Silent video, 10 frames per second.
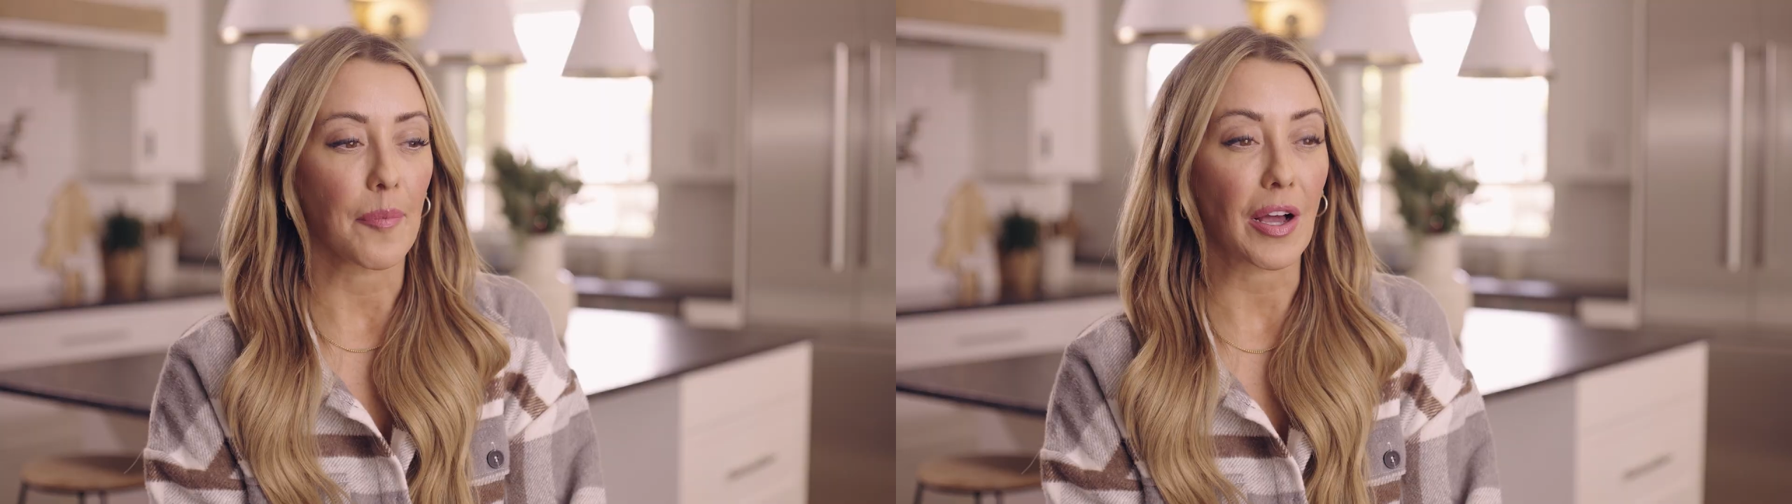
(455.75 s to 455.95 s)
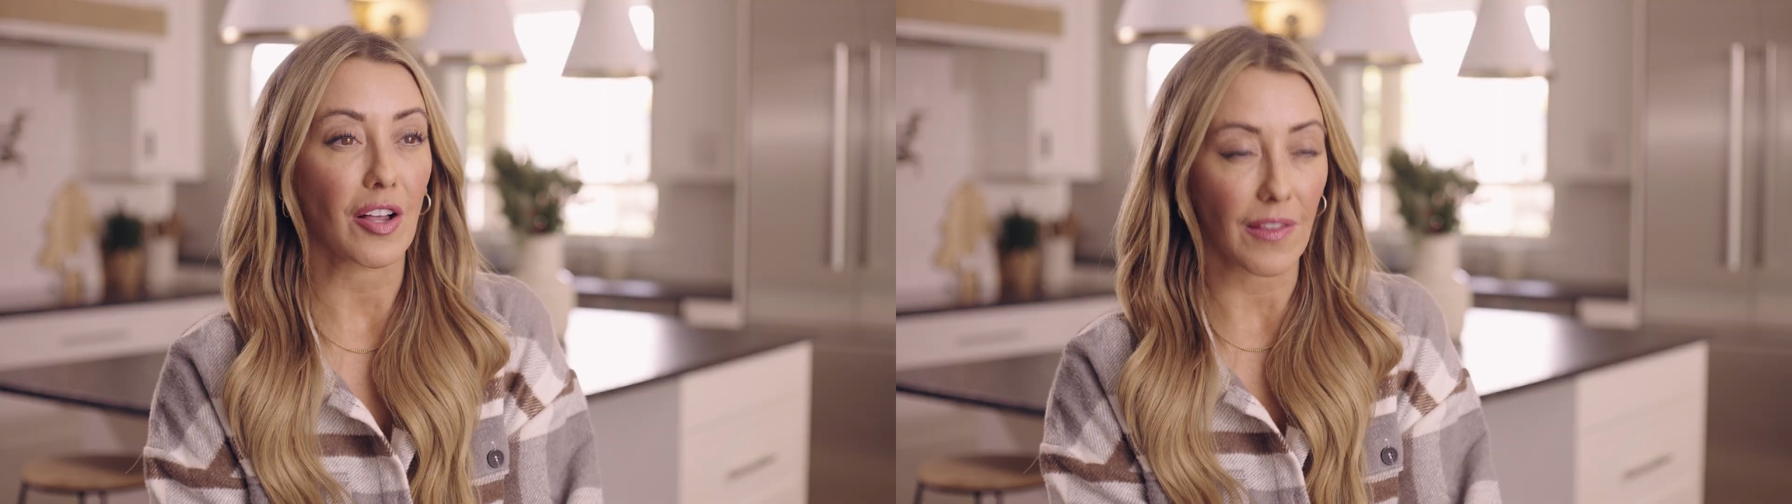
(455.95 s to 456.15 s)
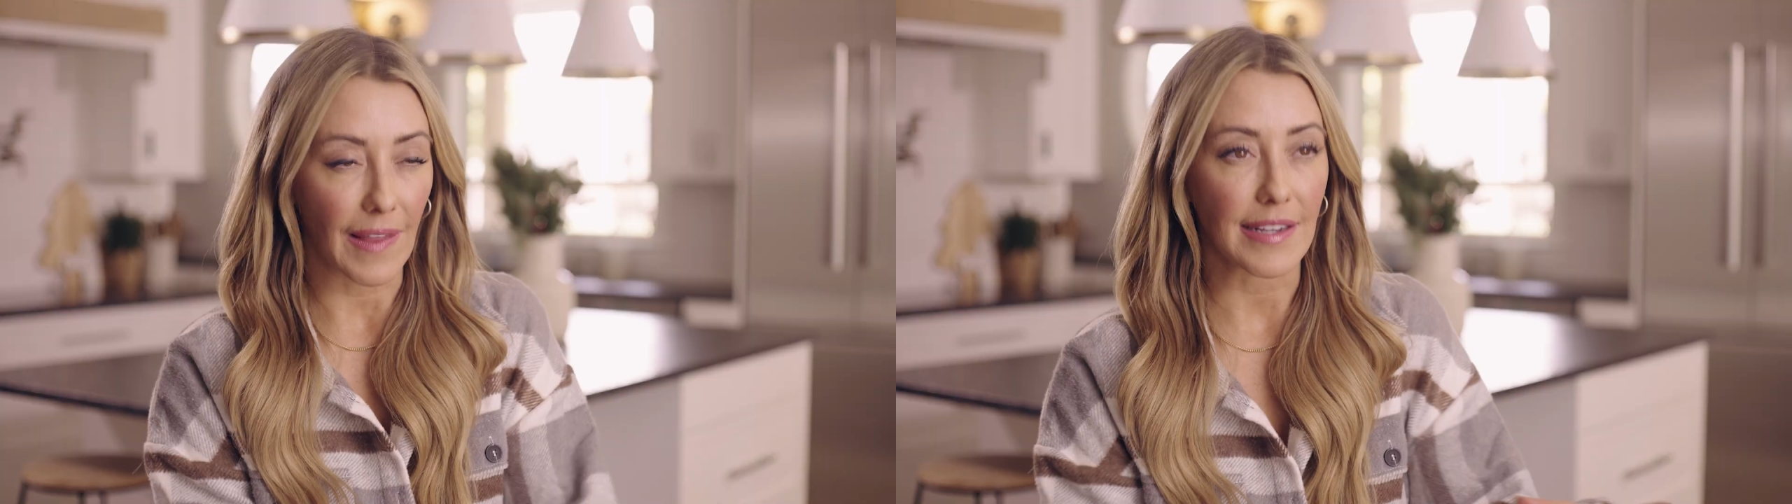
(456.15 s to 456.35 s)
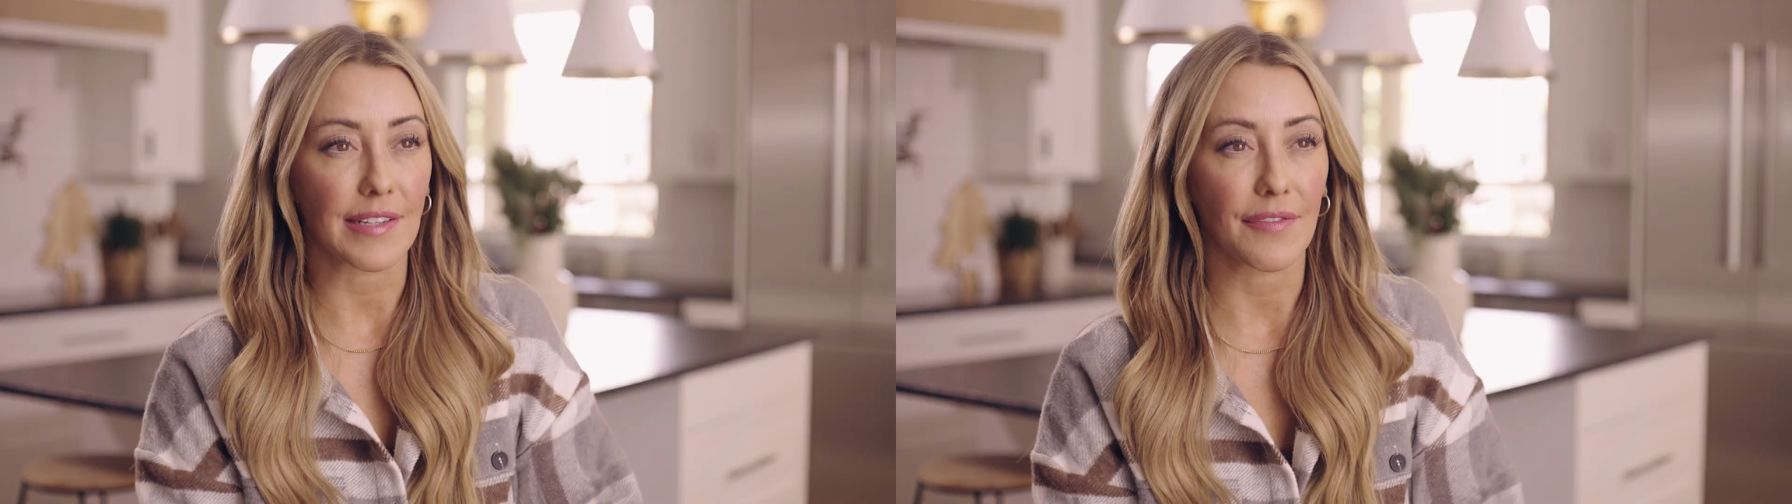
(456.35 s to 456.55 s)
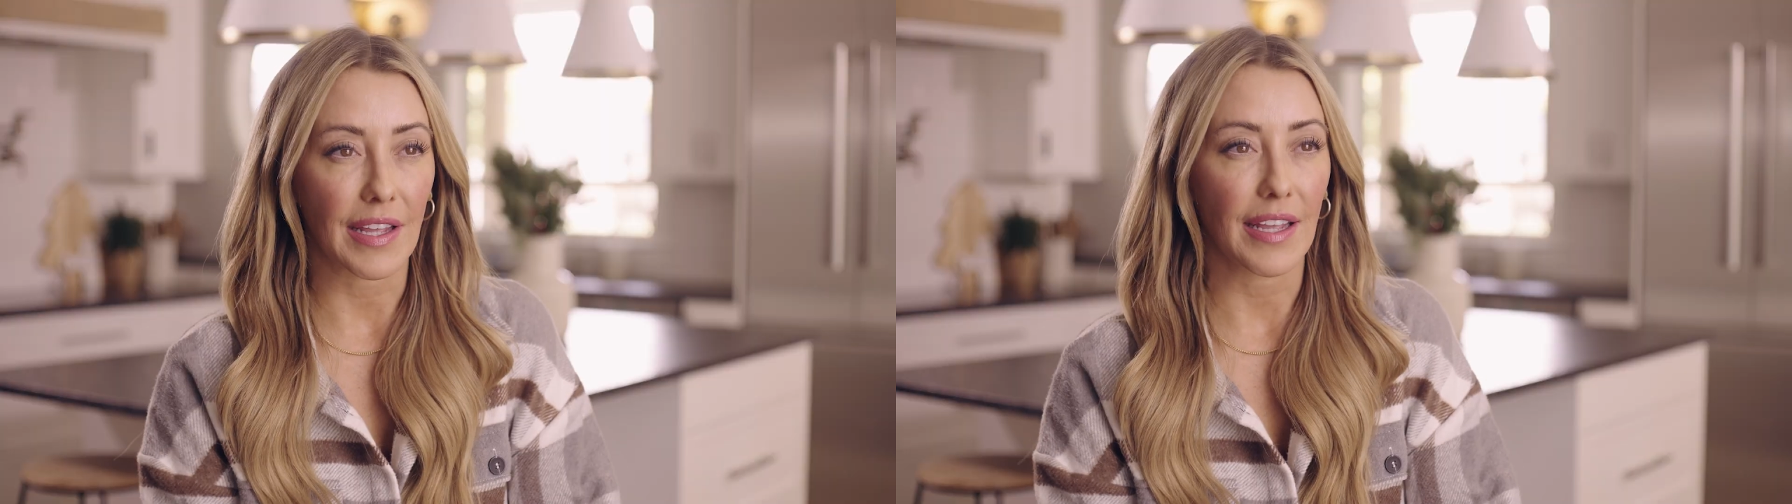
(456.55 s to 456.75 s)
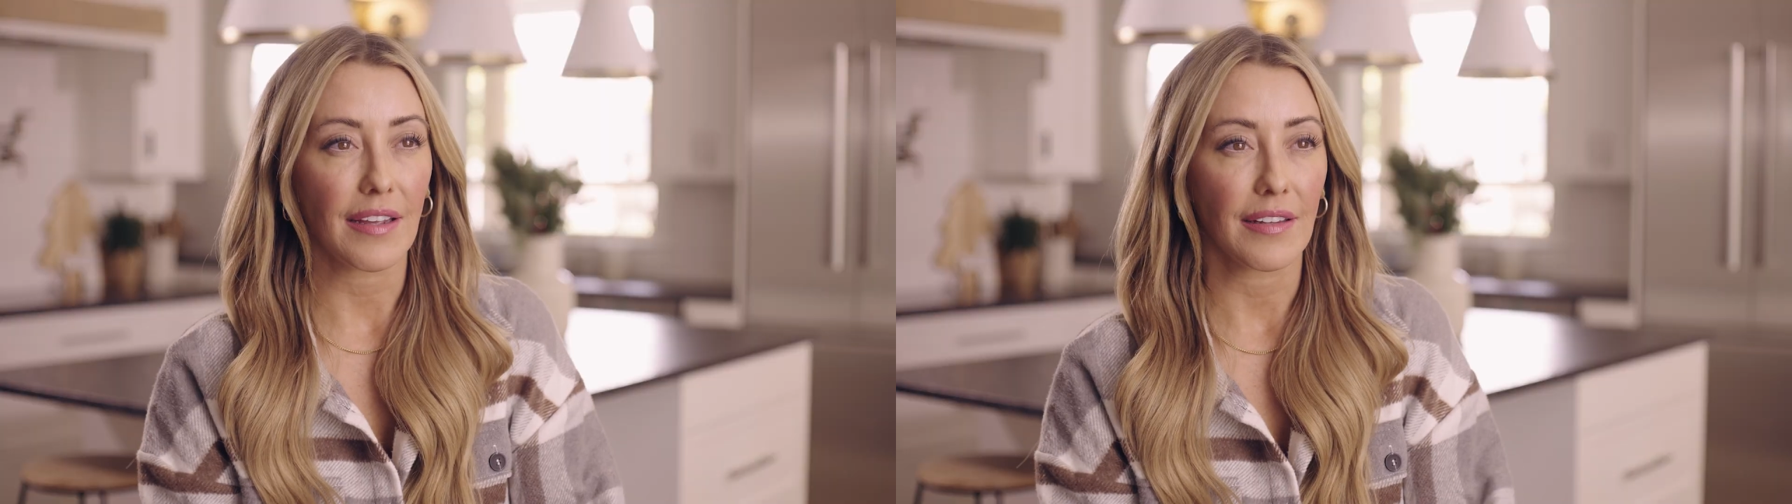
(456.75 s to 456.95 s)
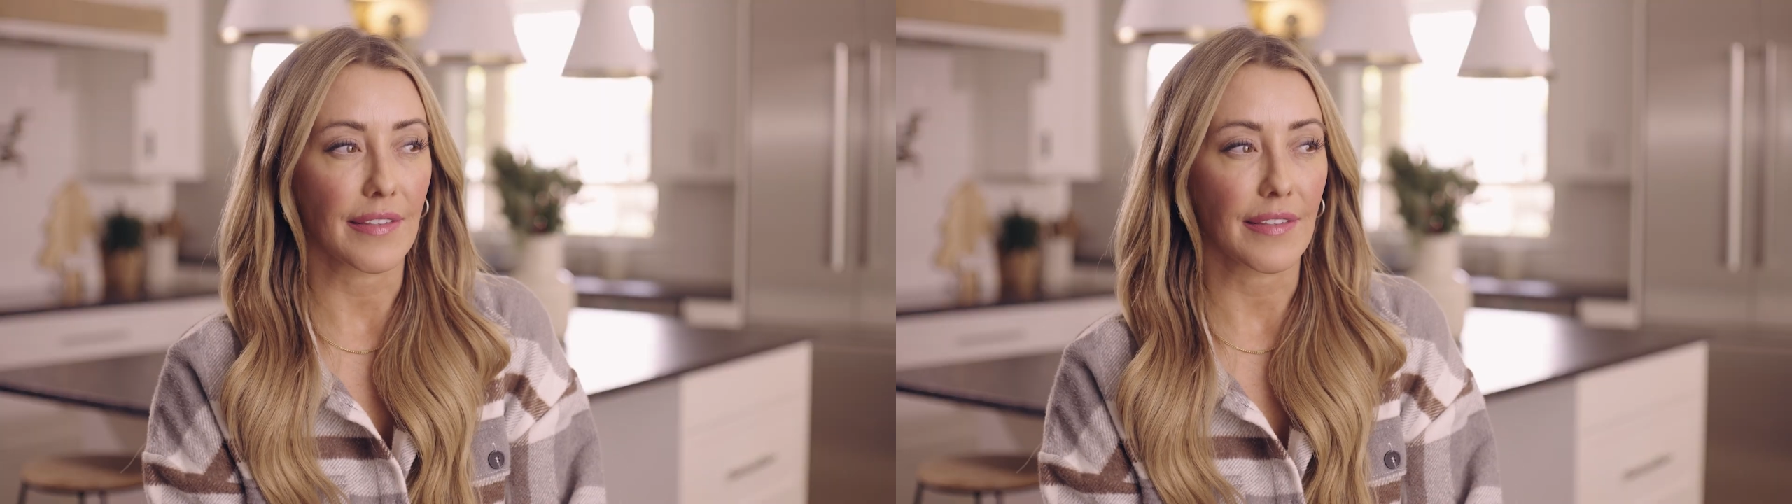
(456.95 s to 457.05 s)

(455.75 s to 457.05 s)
but collectively,